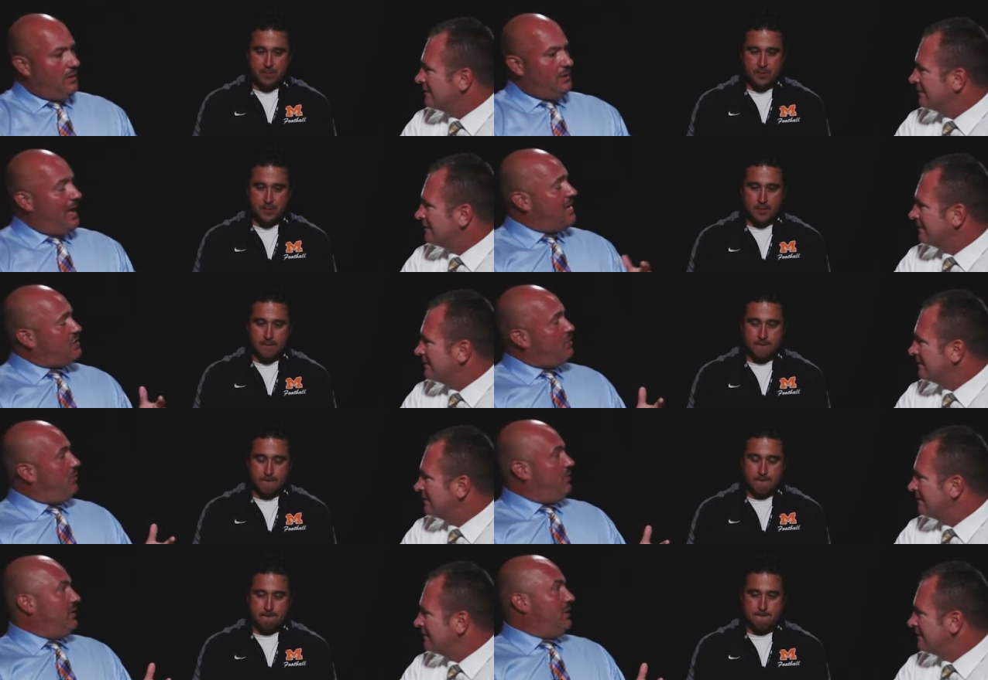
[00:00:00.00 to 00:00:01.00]
Speaker 1: last
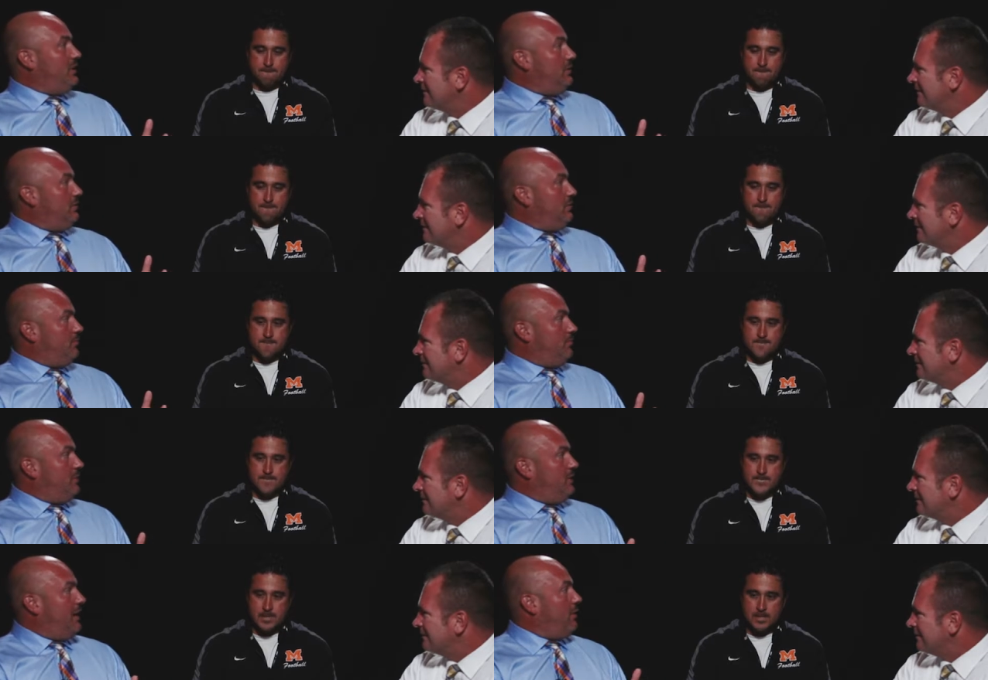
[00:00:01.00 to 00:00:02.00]
year really
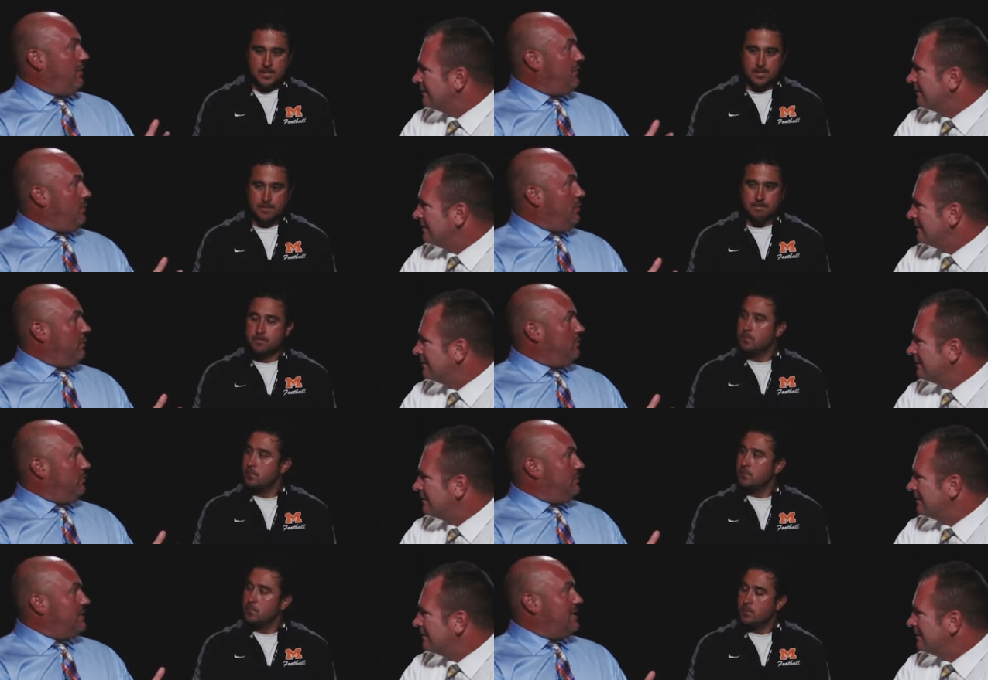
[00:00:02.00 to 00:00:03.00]
you got off you were
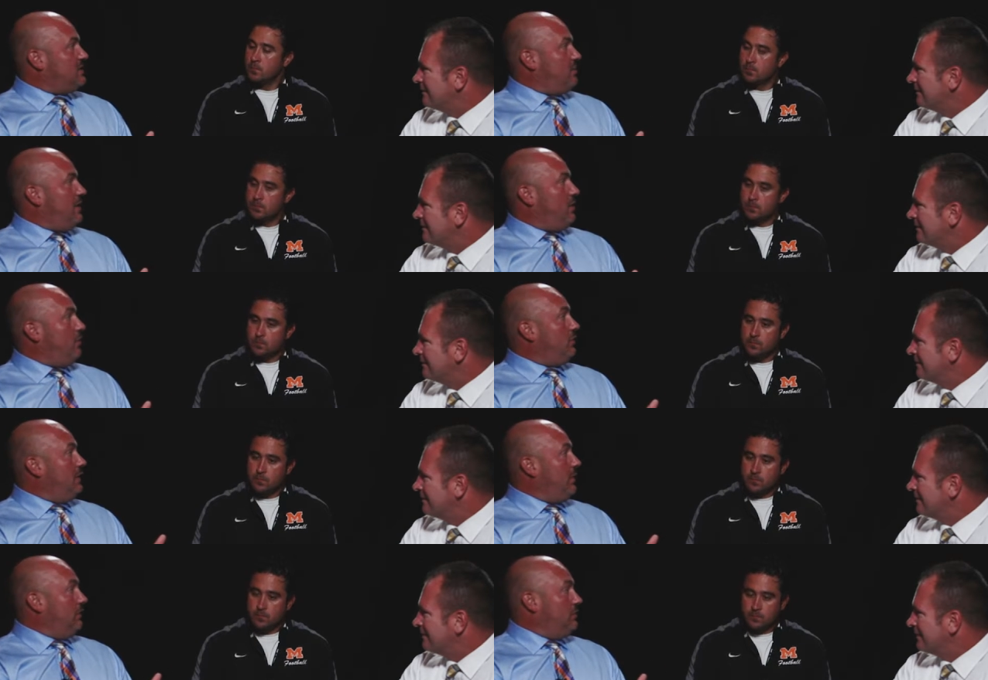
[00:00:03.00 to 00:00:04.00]
decimated
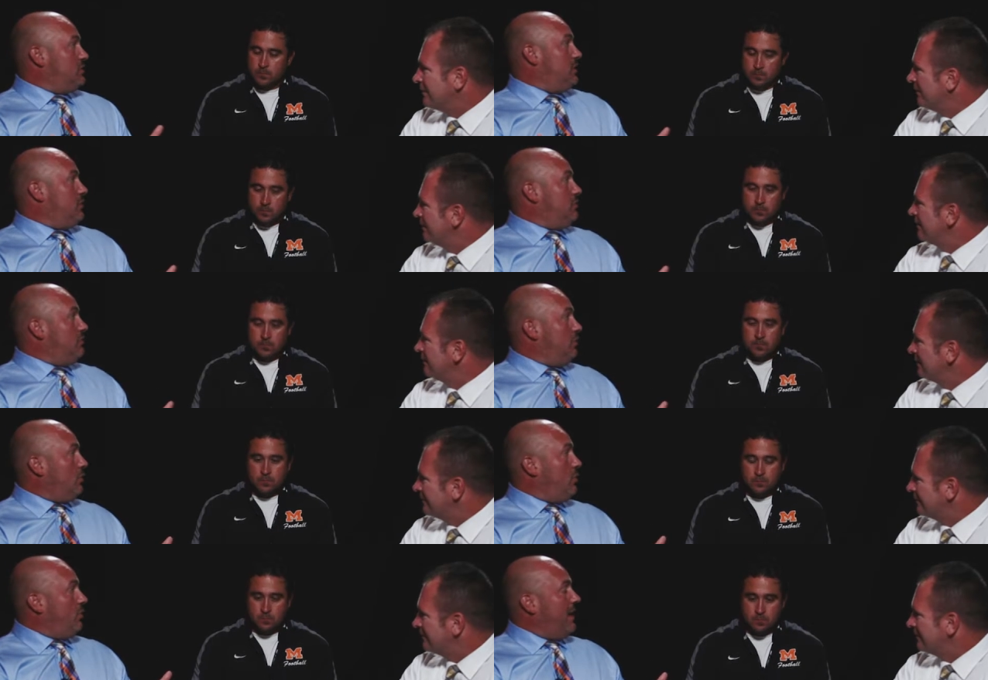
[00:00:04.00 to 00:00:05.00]
early by losing your your
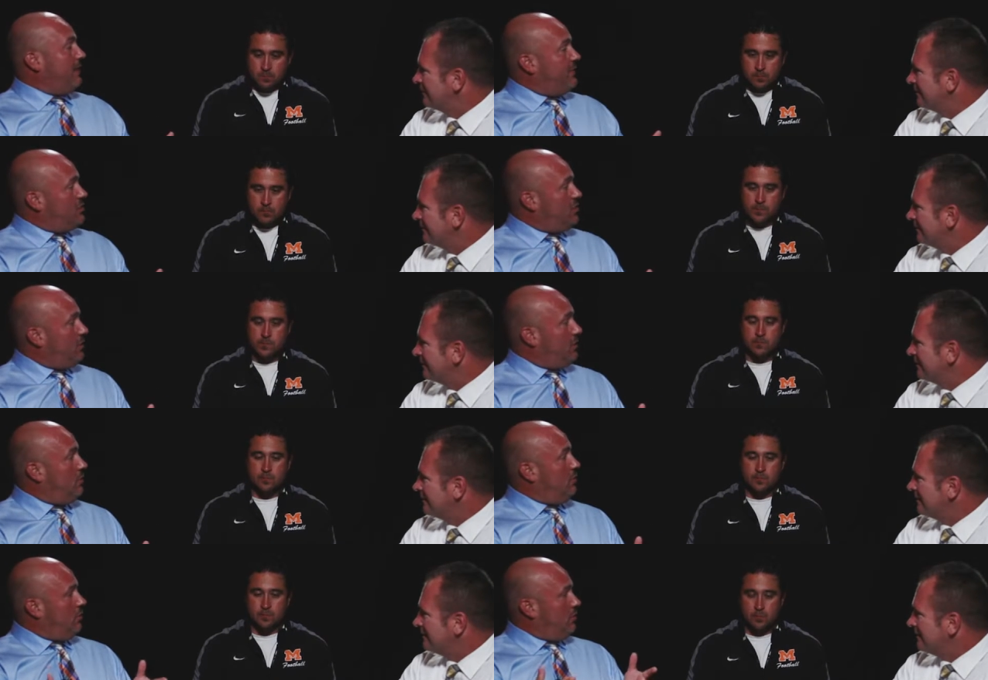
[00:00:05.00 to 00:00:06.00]
quarterback. This
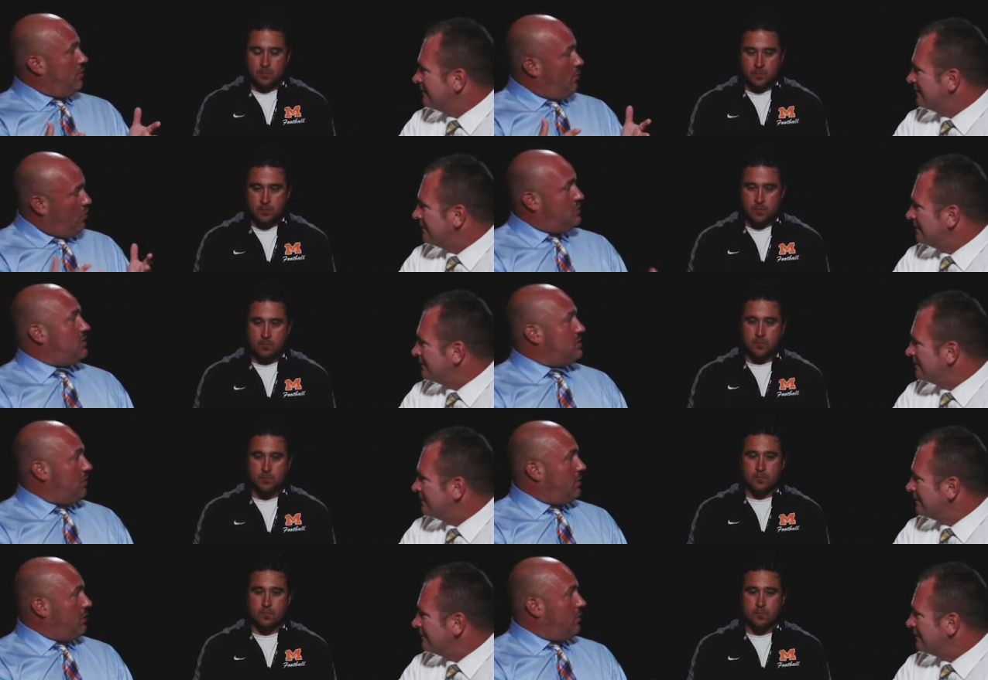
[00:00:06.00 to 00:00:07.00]
year, who's the
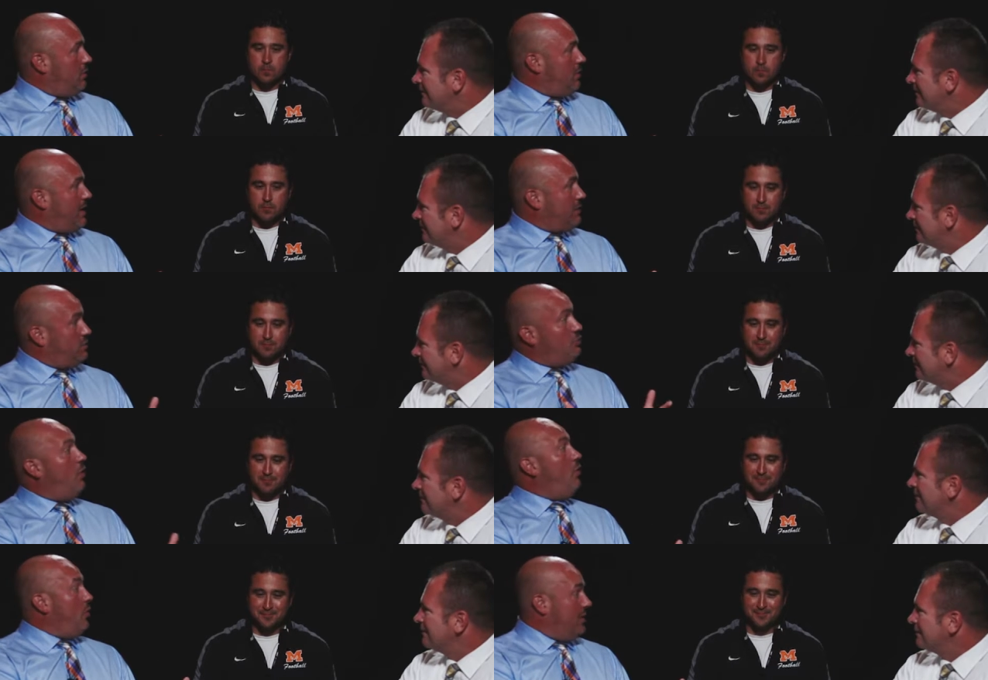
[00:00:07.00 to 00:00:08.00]
starting quarterback? Do you
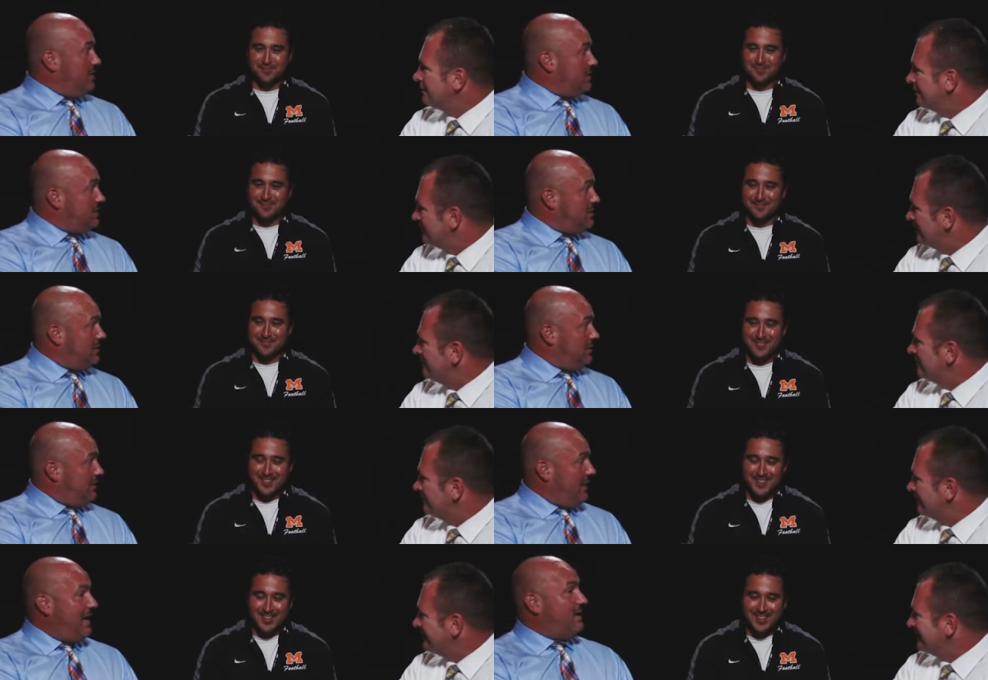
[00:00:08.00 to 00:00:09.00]
know who it is?
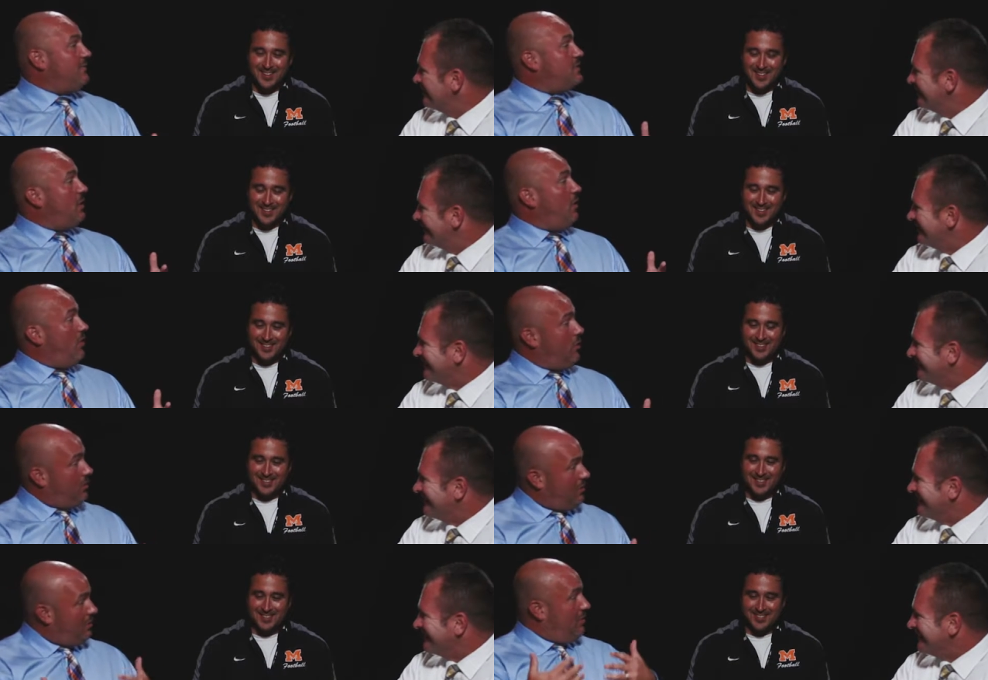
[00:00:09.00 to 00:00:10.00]
And if
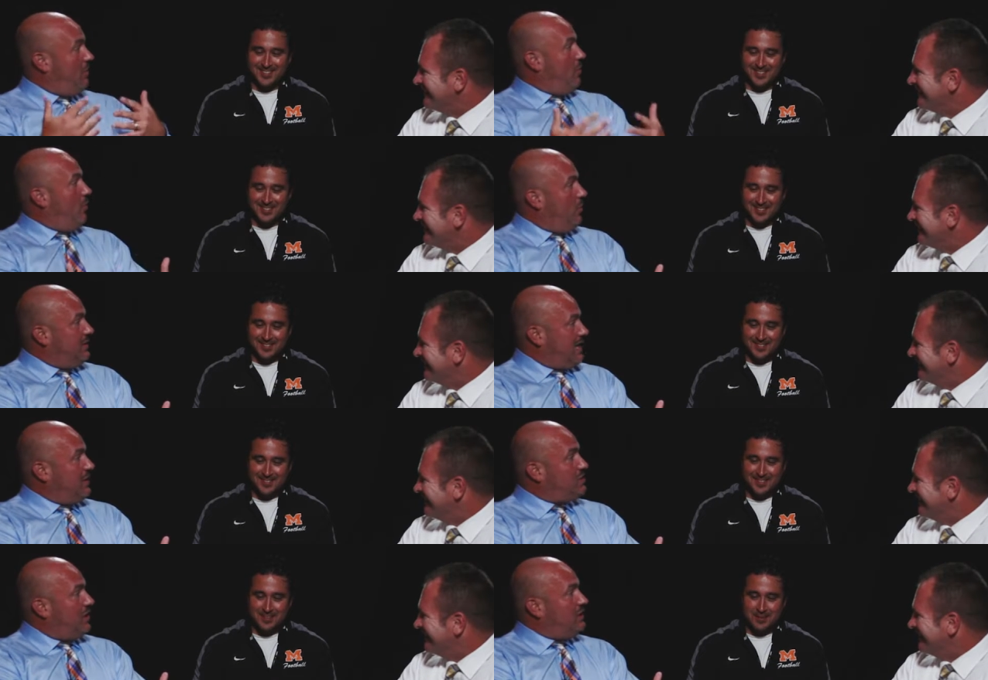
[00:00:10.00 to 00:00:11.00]
so, is
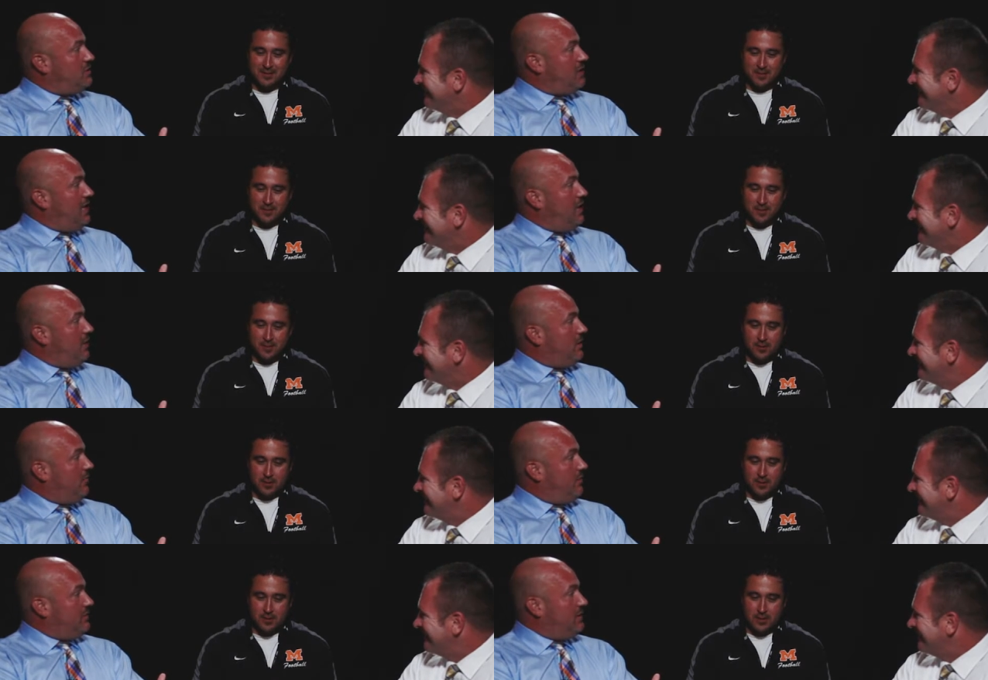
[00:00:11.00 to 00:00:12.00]
that change the dynamic of what the